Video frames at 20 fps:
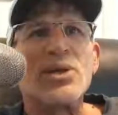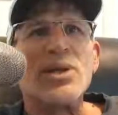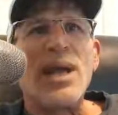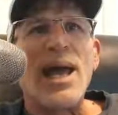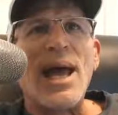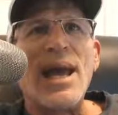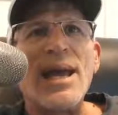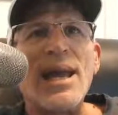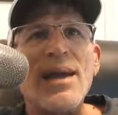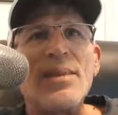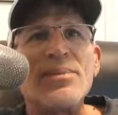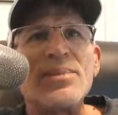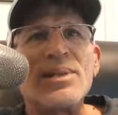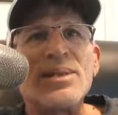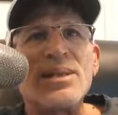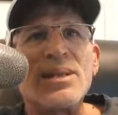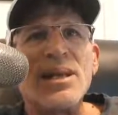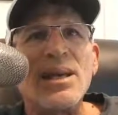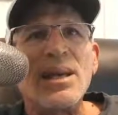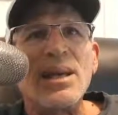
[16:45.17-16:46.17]

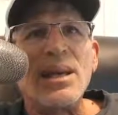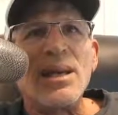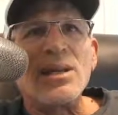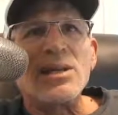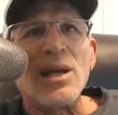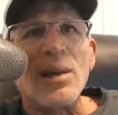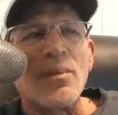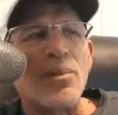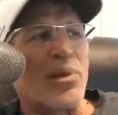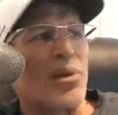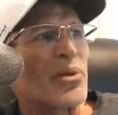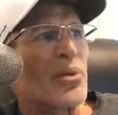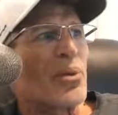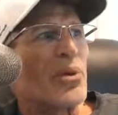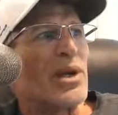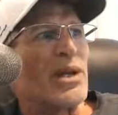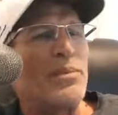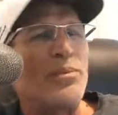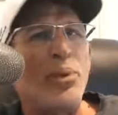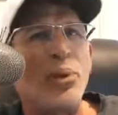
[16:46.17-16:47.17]
AMC. He's up
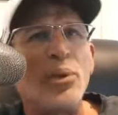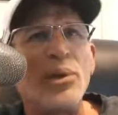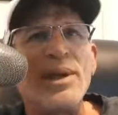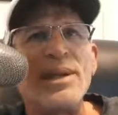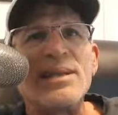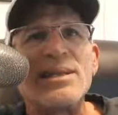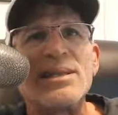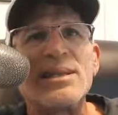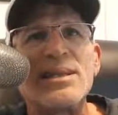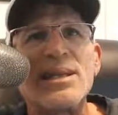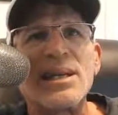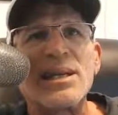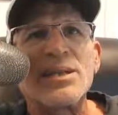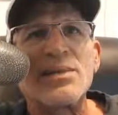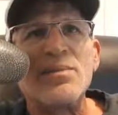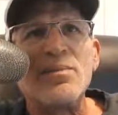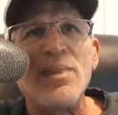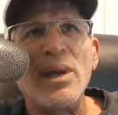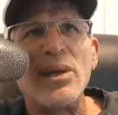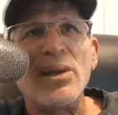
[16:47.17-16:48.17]
3.6
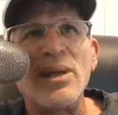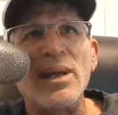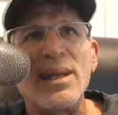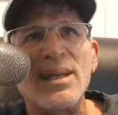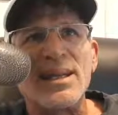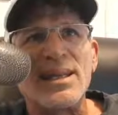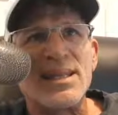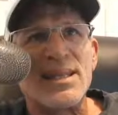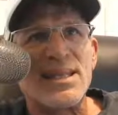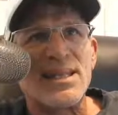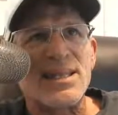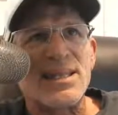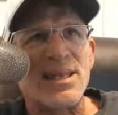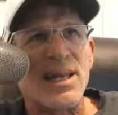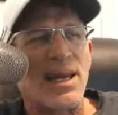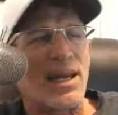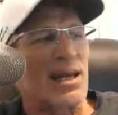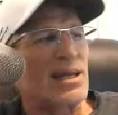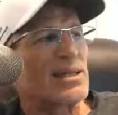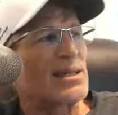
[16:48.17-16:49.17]
million at
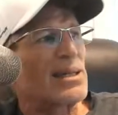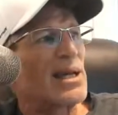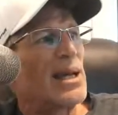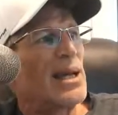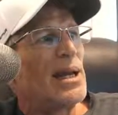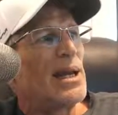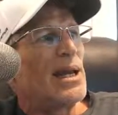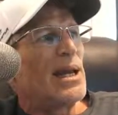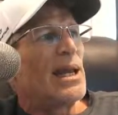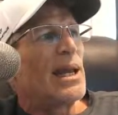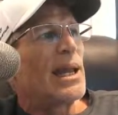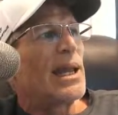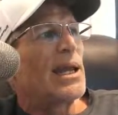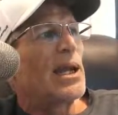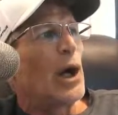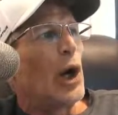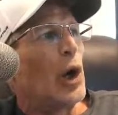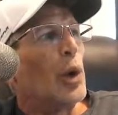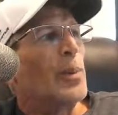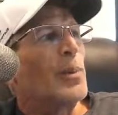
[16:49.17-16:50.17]
6. It
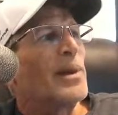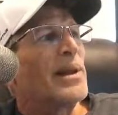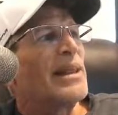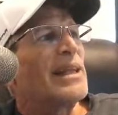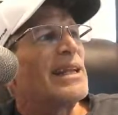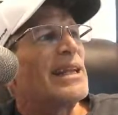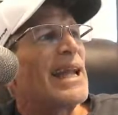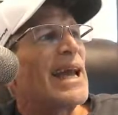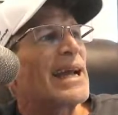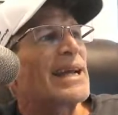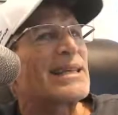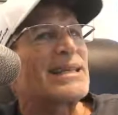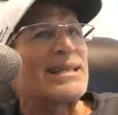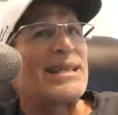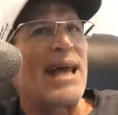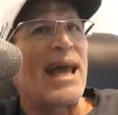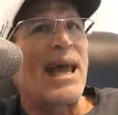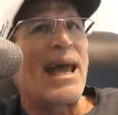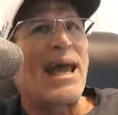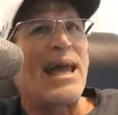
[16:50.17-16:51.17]
opened the next
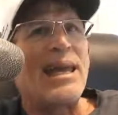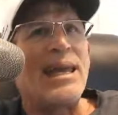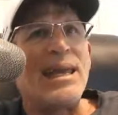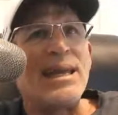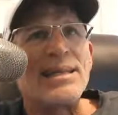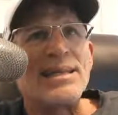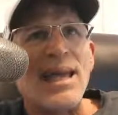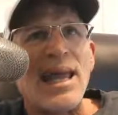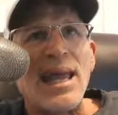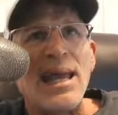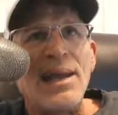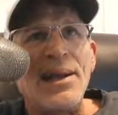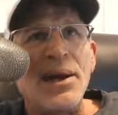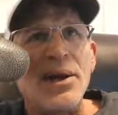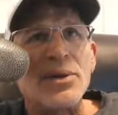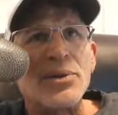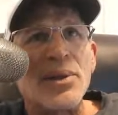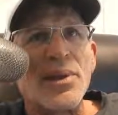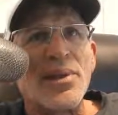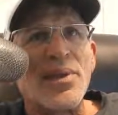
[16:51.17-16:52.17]
day. He has
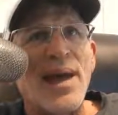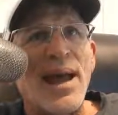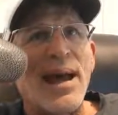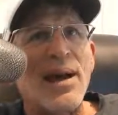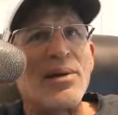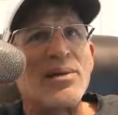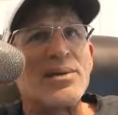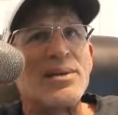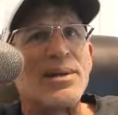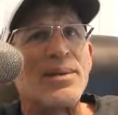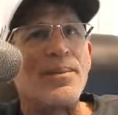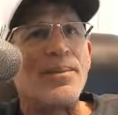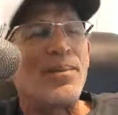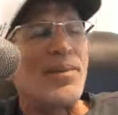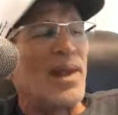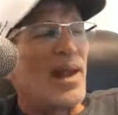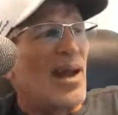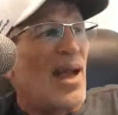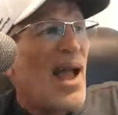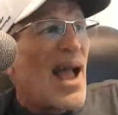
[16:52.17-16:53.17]
800,000
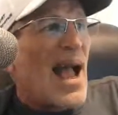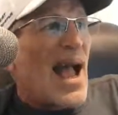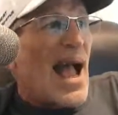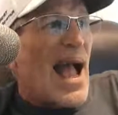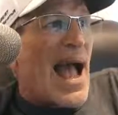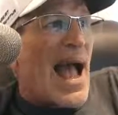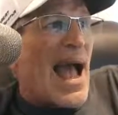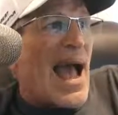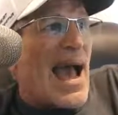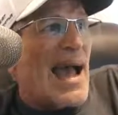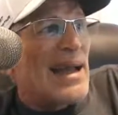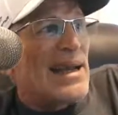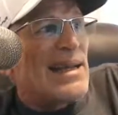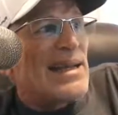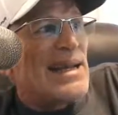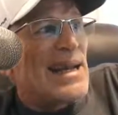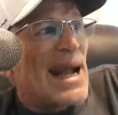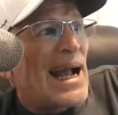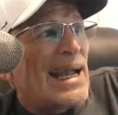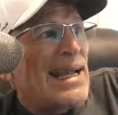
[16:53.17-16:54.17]
at
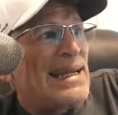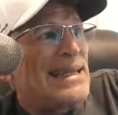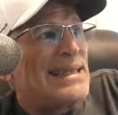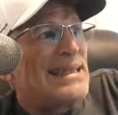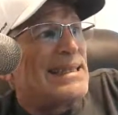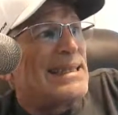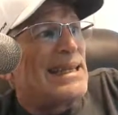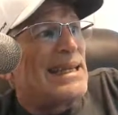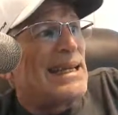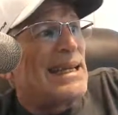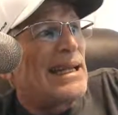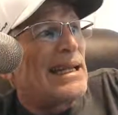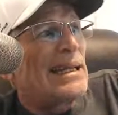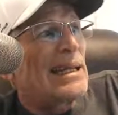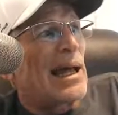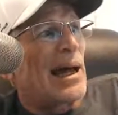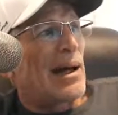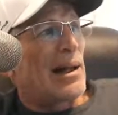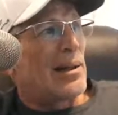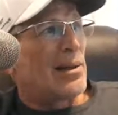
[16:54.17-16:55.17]

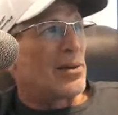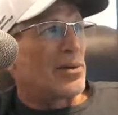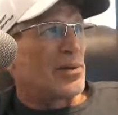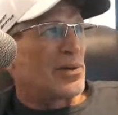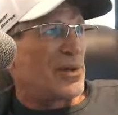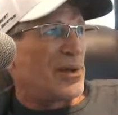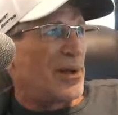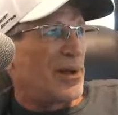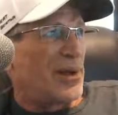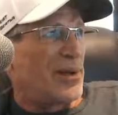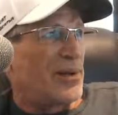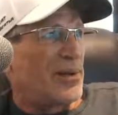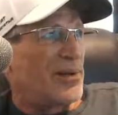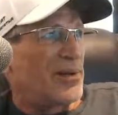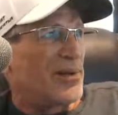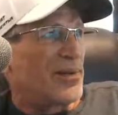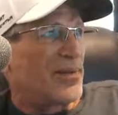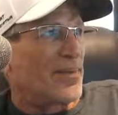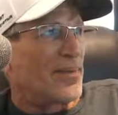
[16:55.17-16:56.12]
$19, dudes.